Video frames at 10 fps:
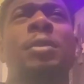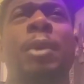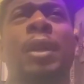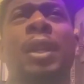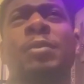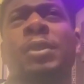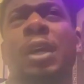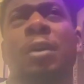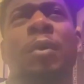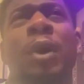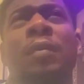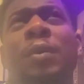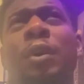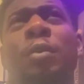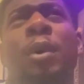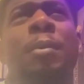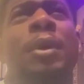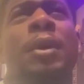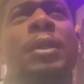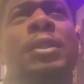about it. I spend time with my wife. I work on my
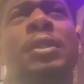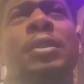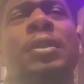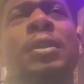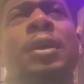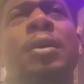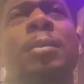marriage. You know.